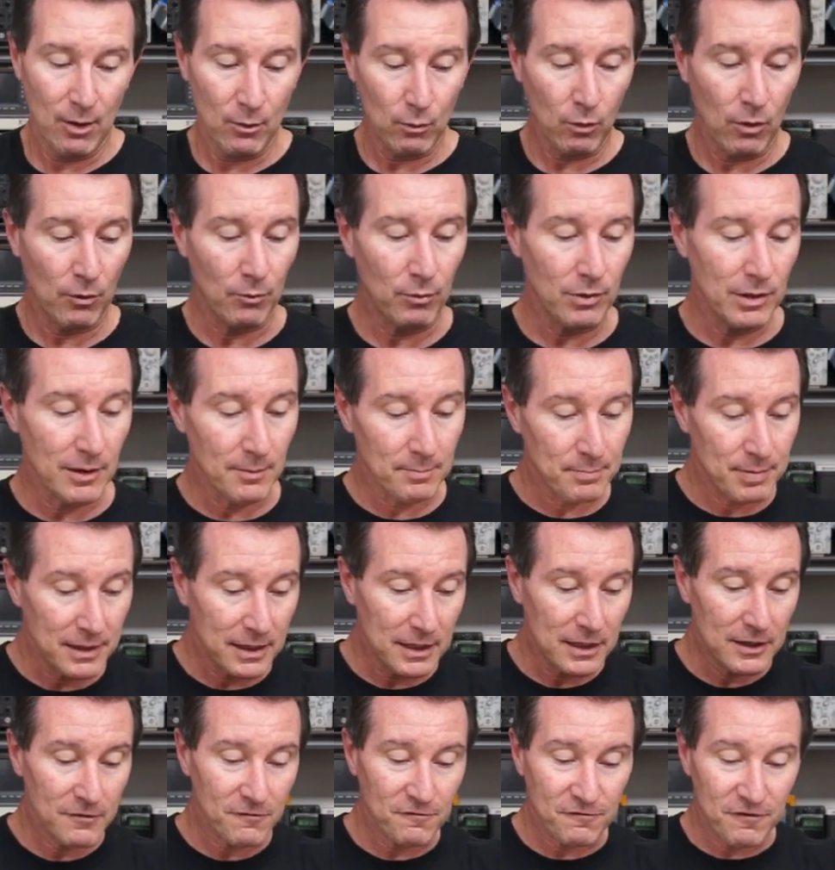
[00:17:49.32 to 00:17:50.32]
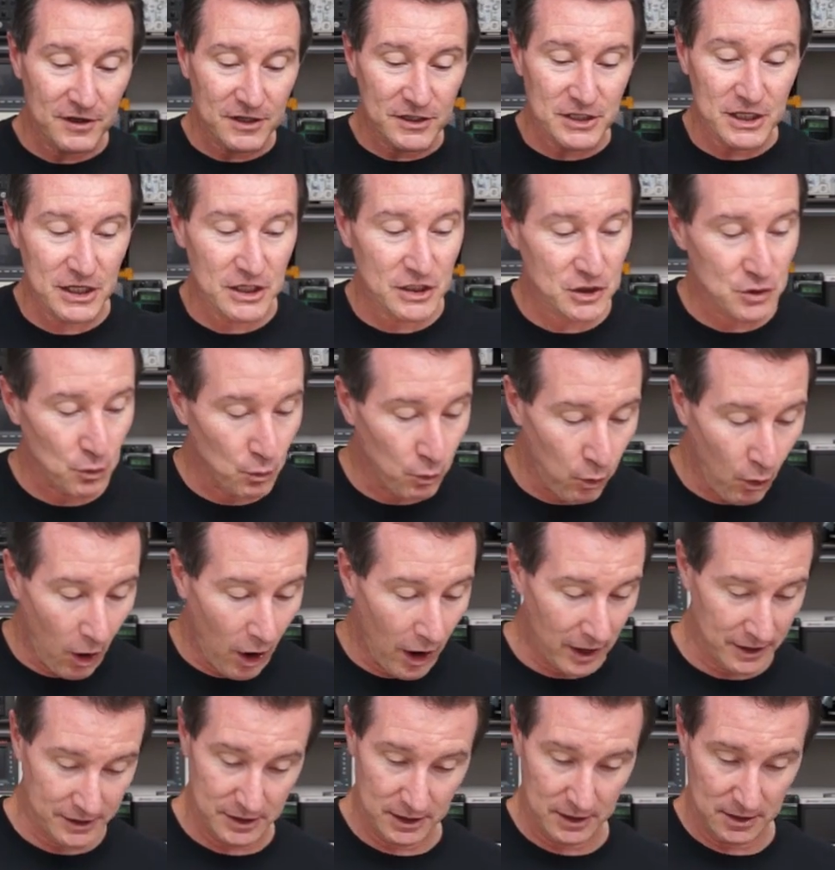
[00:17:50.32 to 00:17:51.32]
What will it be? Vintage
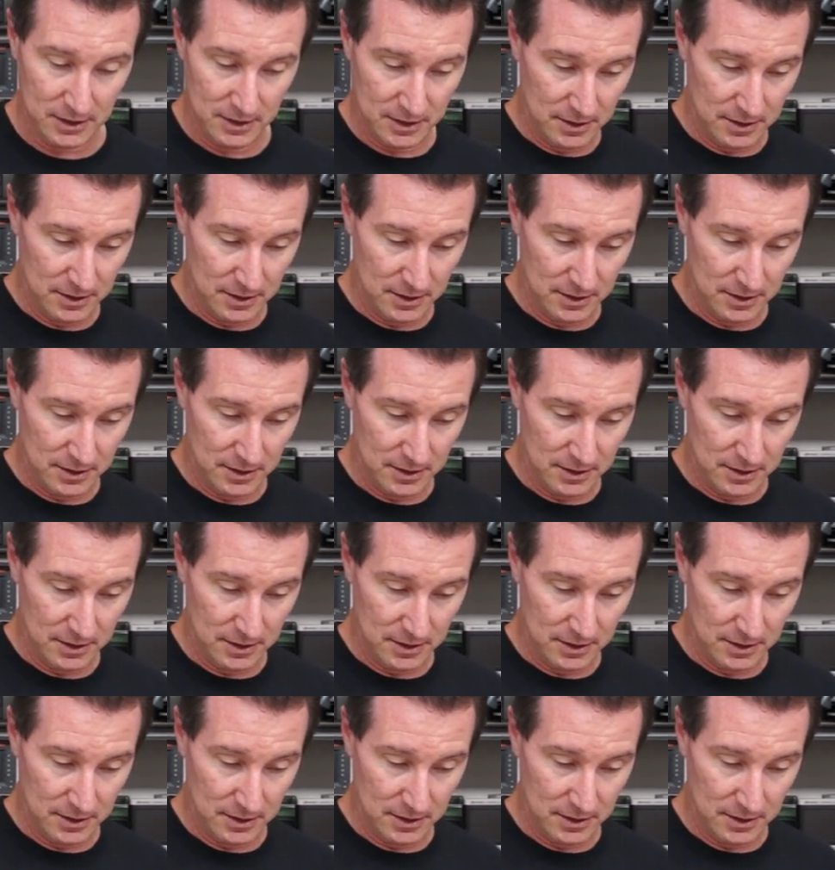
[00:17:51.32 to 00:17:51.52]
what?